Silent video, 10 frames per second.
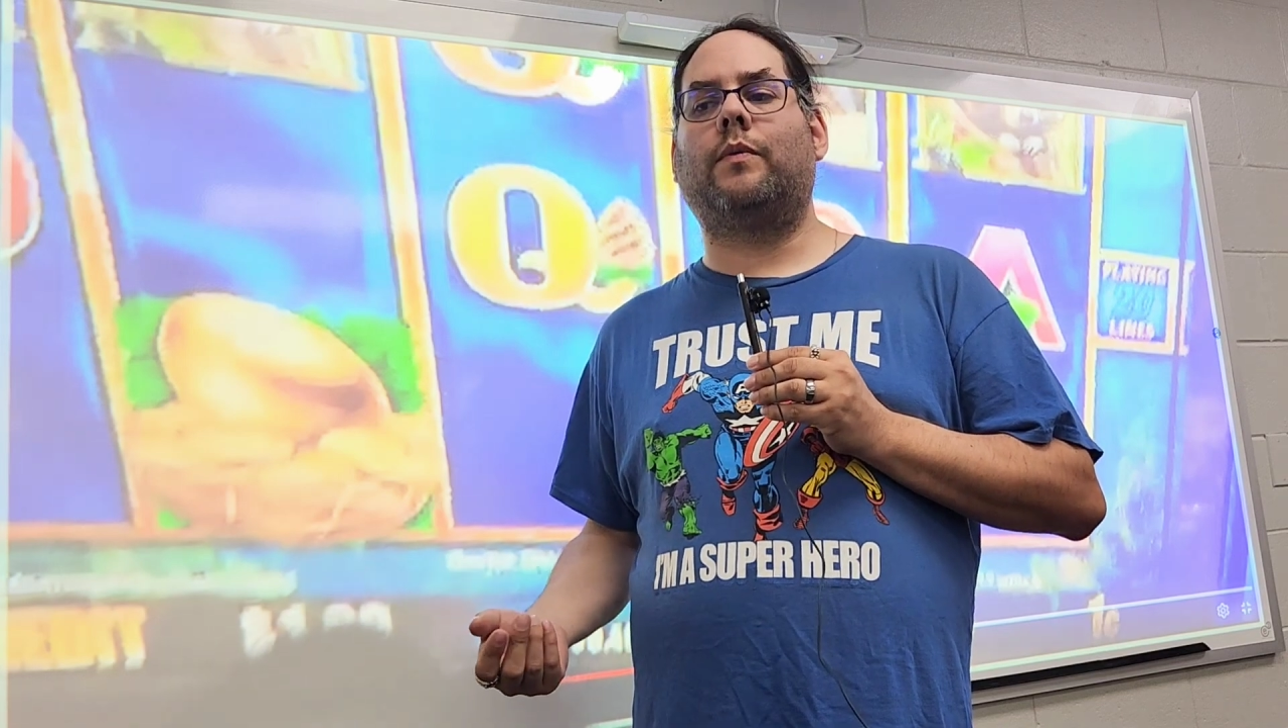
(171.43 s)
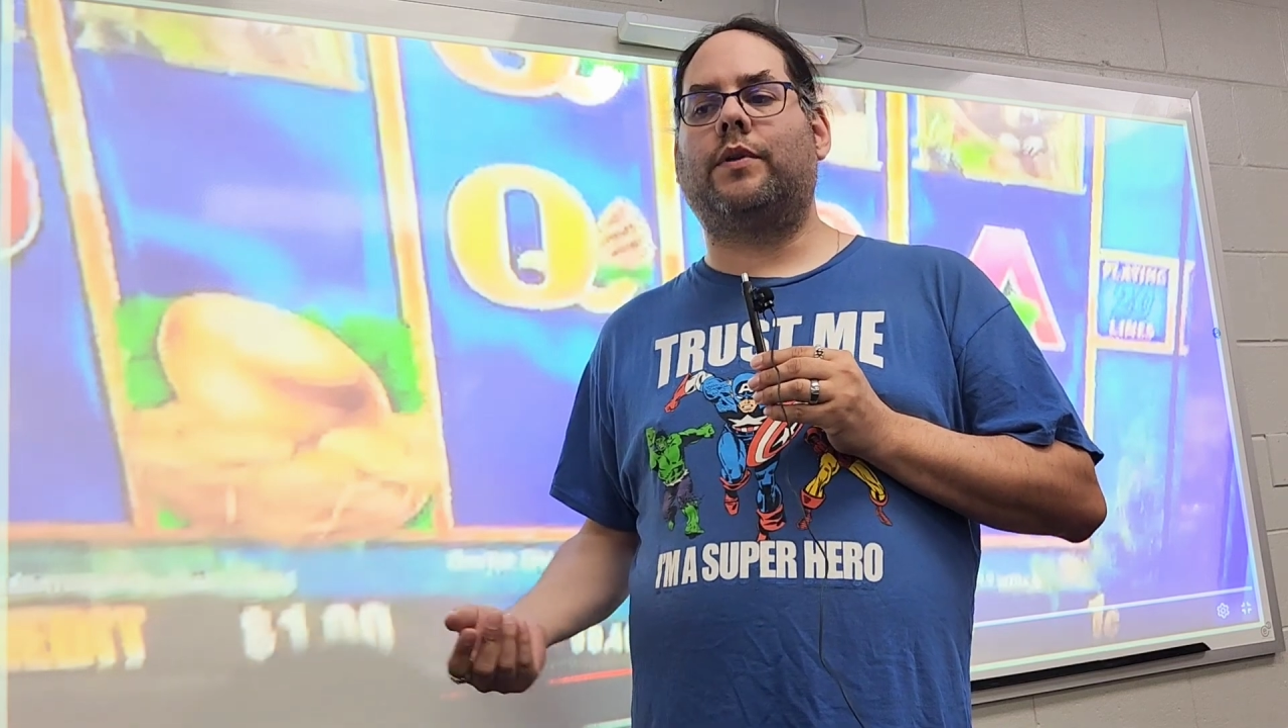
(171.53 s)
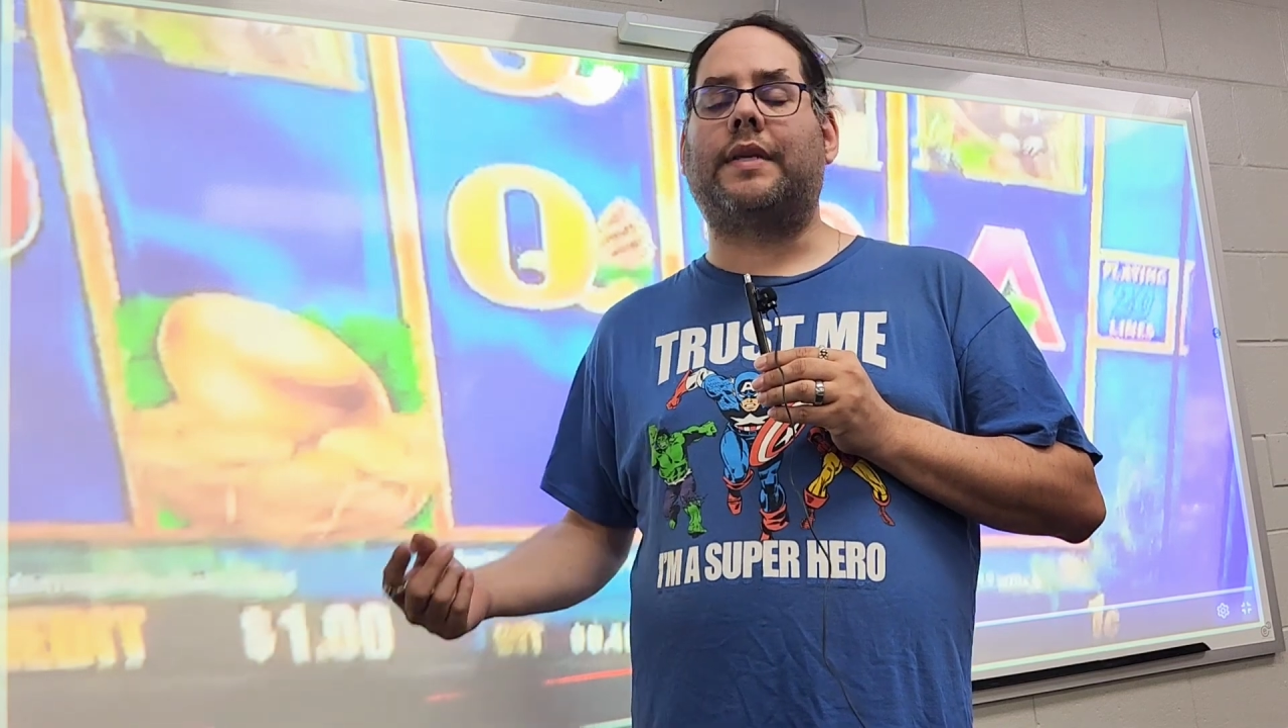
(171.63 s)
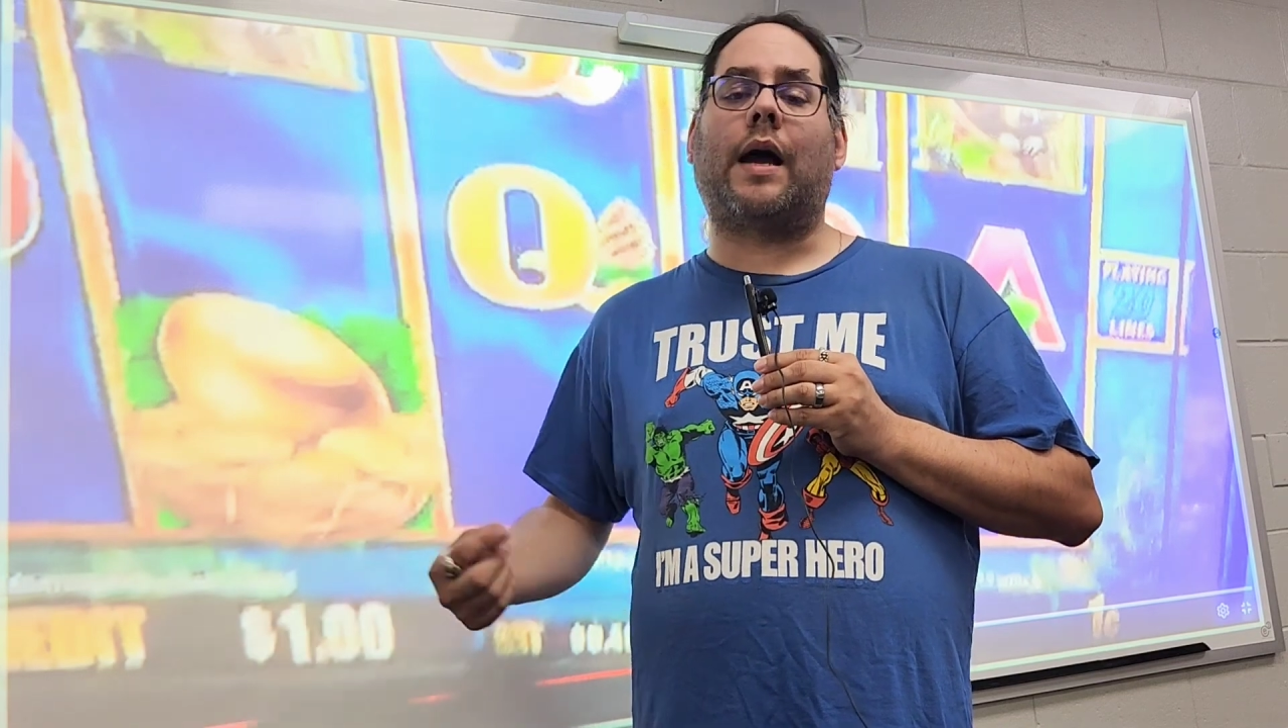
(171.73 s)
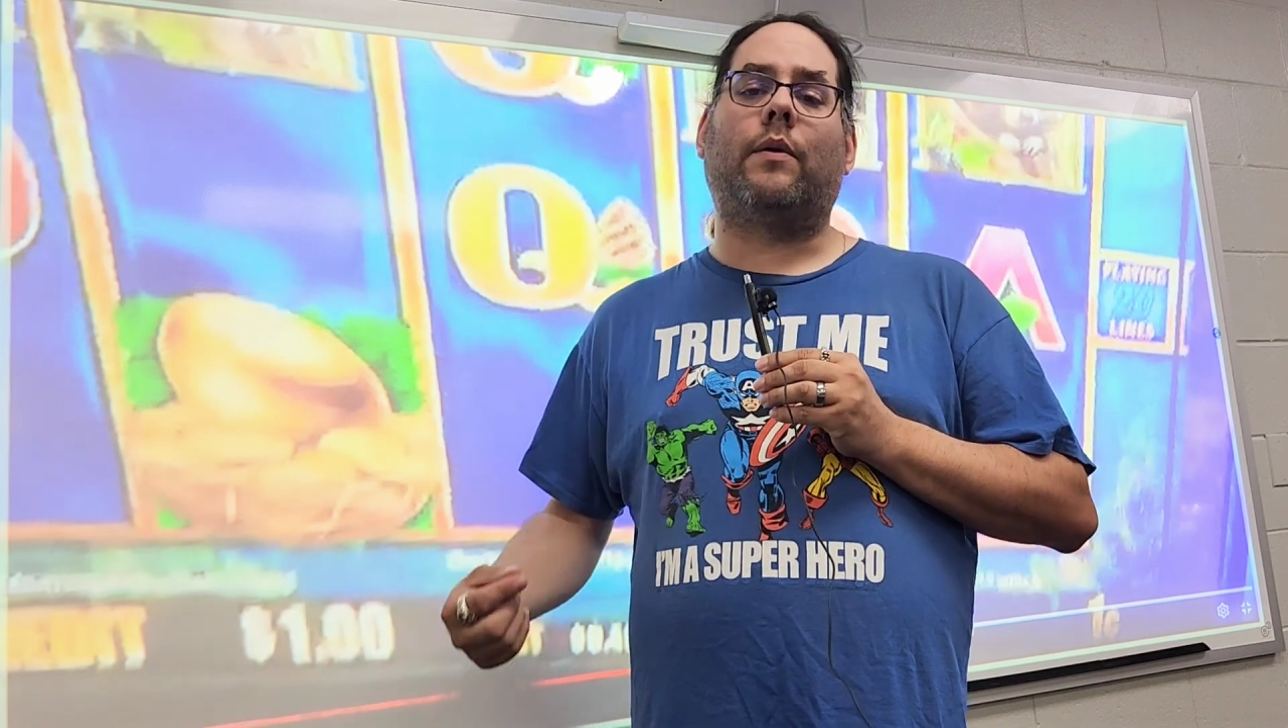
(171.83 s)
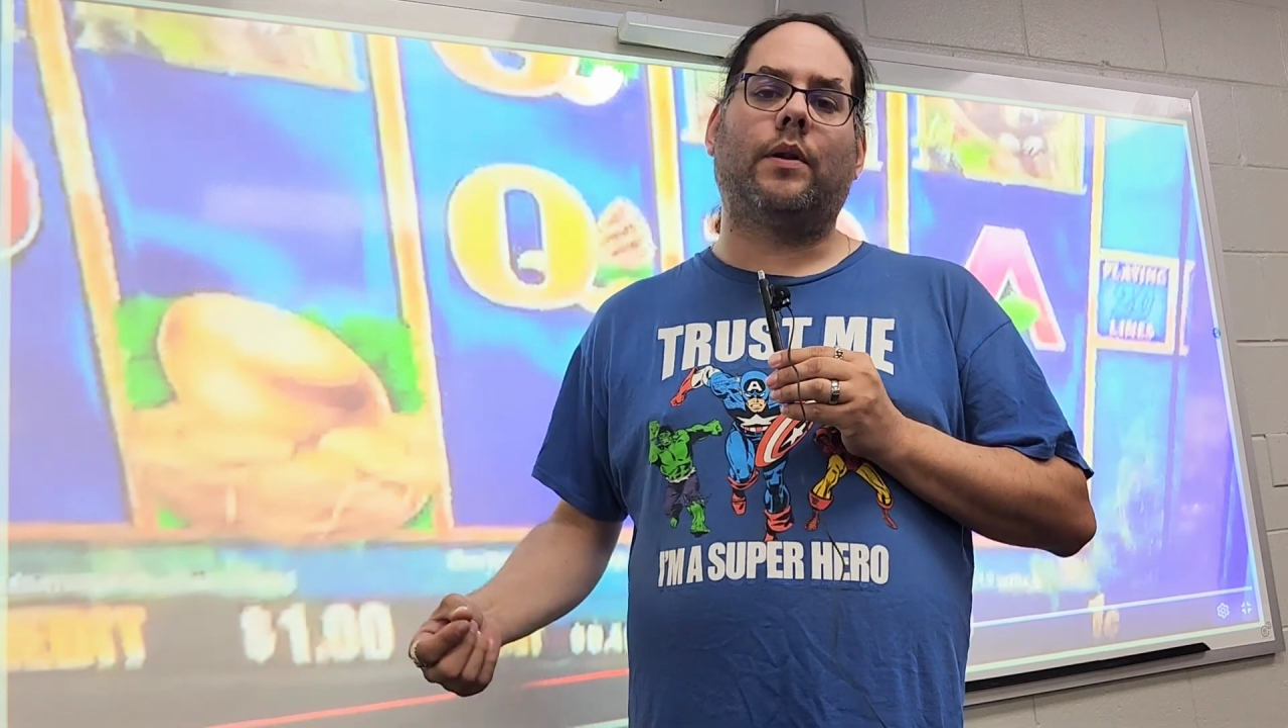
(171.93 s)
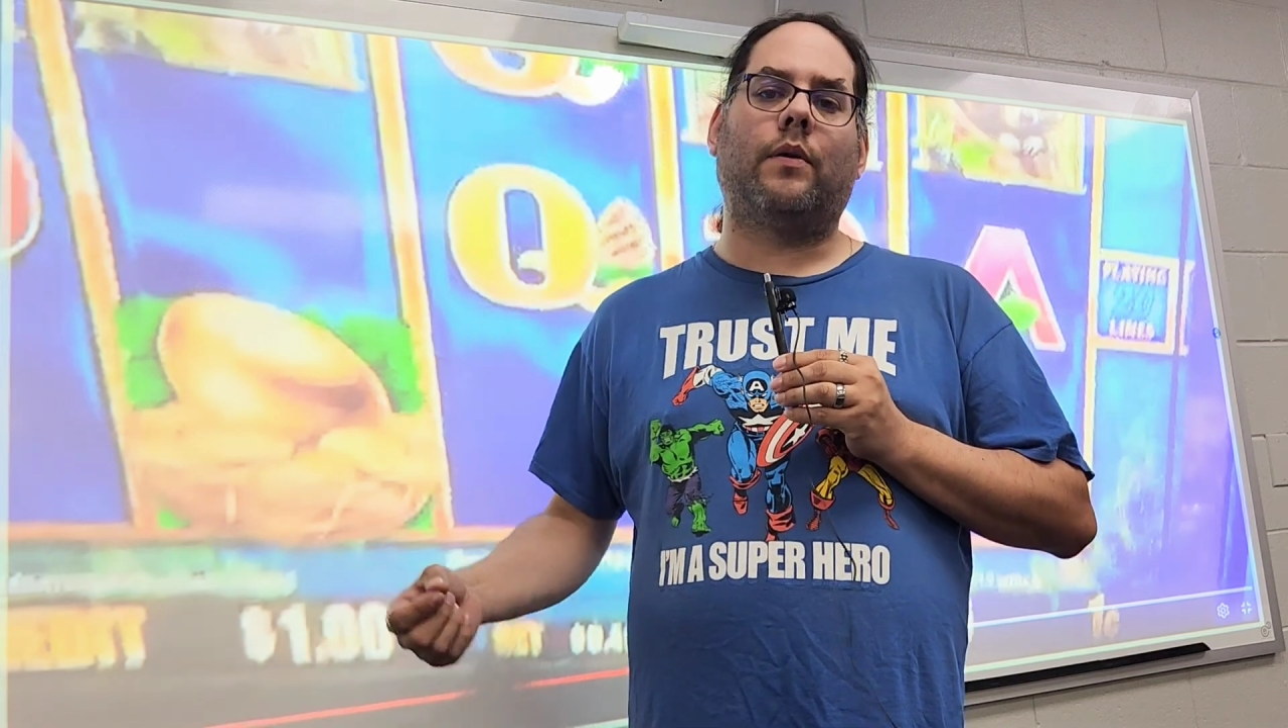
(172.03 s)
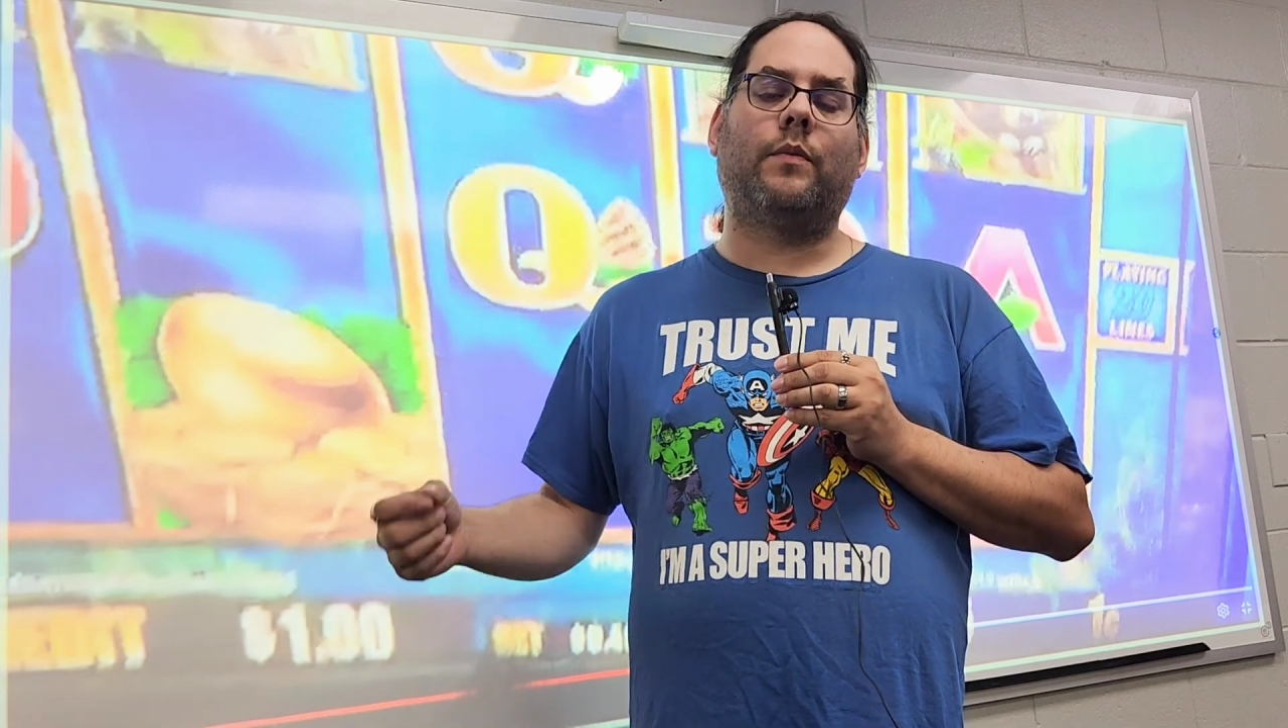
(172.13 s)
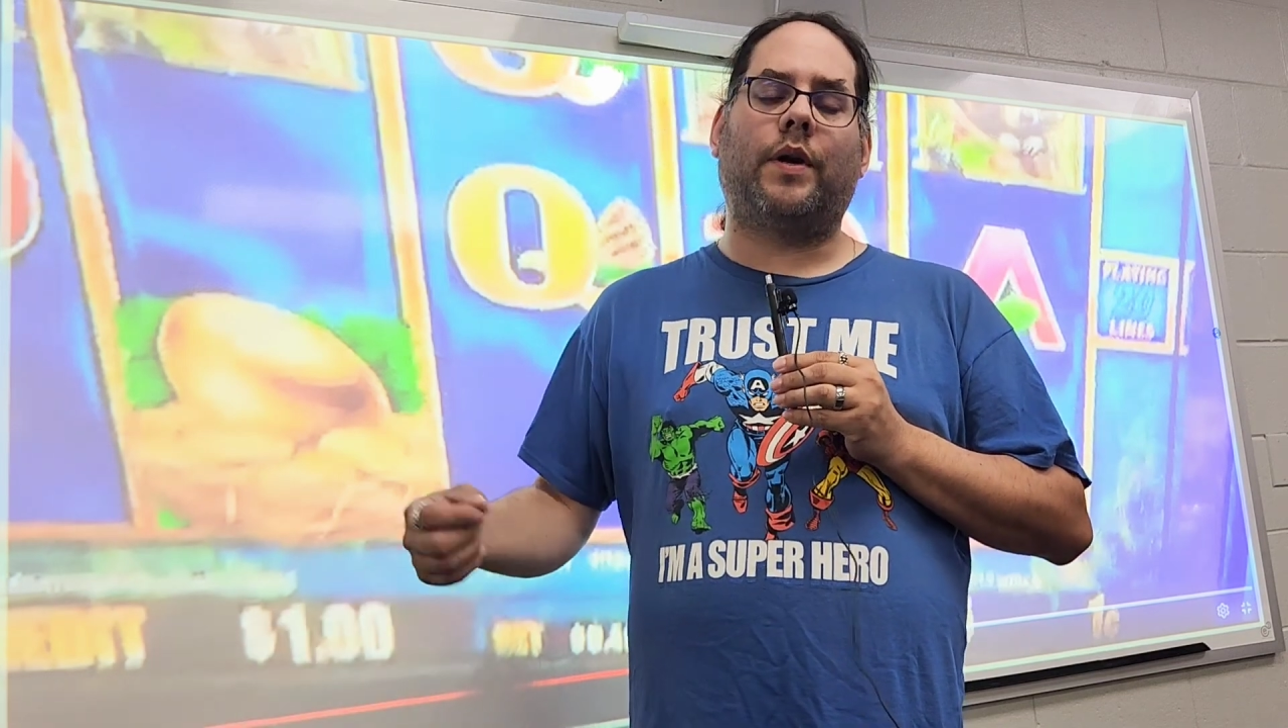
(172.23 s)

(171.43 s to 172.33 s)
will download